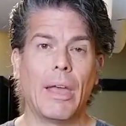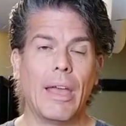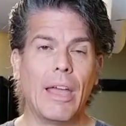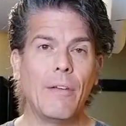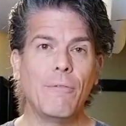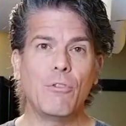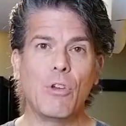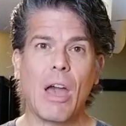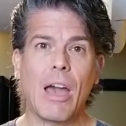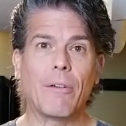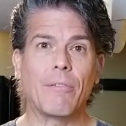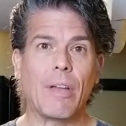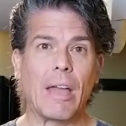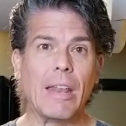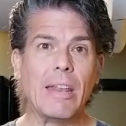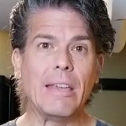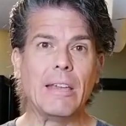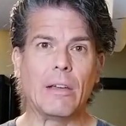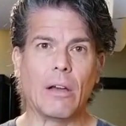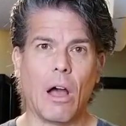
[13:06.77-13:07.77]
If you have
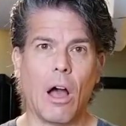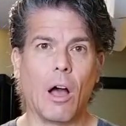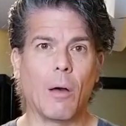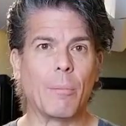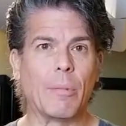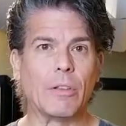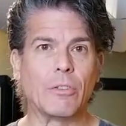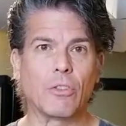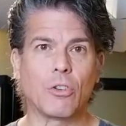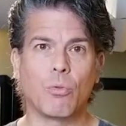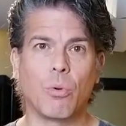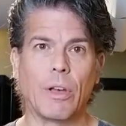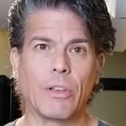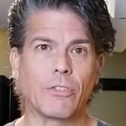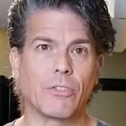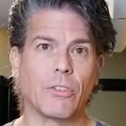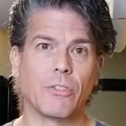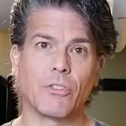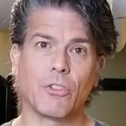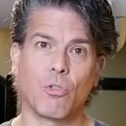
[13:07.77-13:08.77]
any comments,
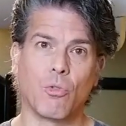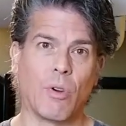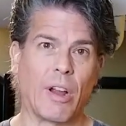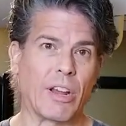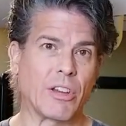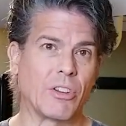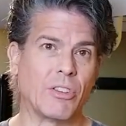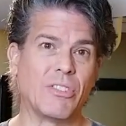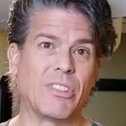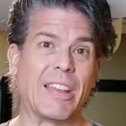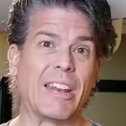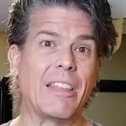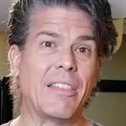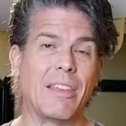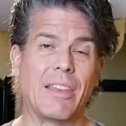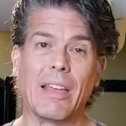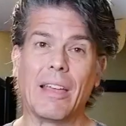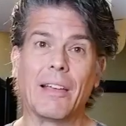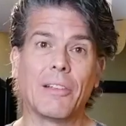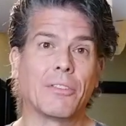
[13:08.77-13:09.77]
questions, corrections,
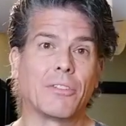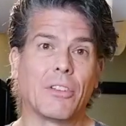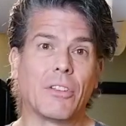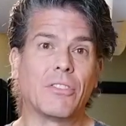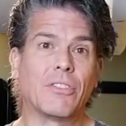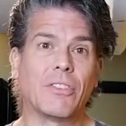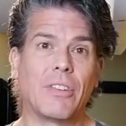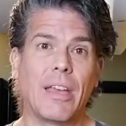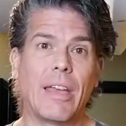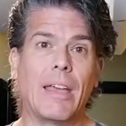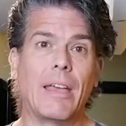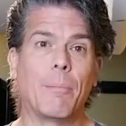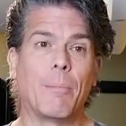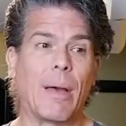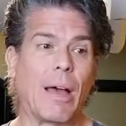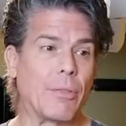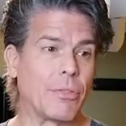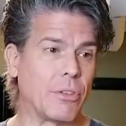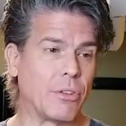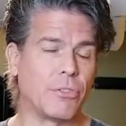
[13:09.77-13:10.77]
anything else to say
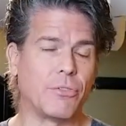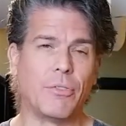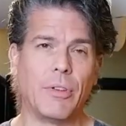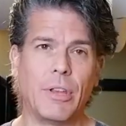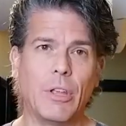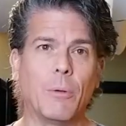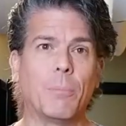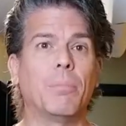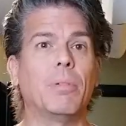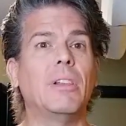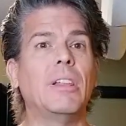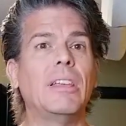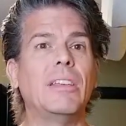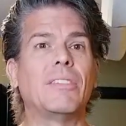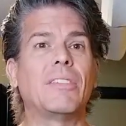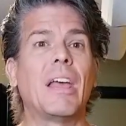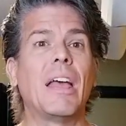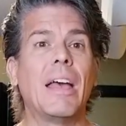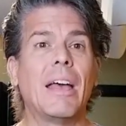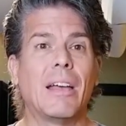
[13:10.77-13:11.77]
about this video,
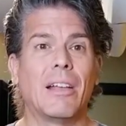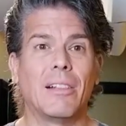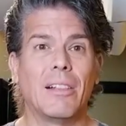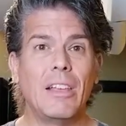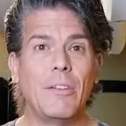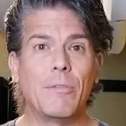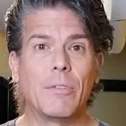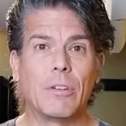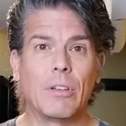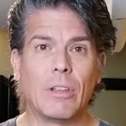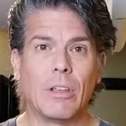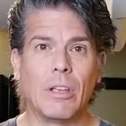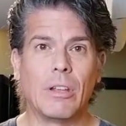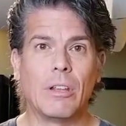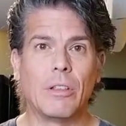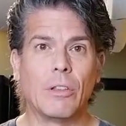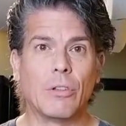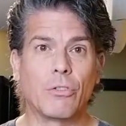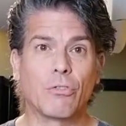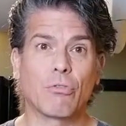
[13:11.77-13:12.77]
please leave it in
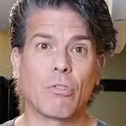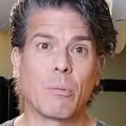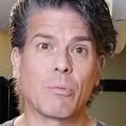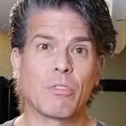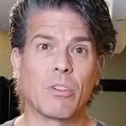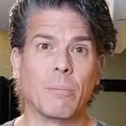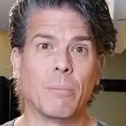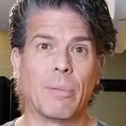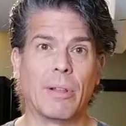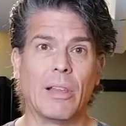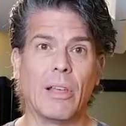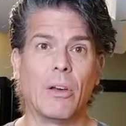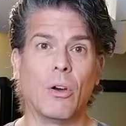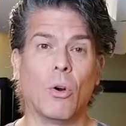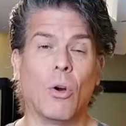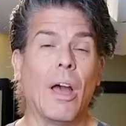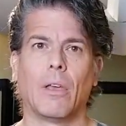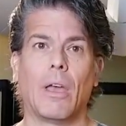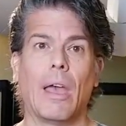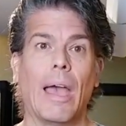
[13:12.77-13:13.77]
the description below.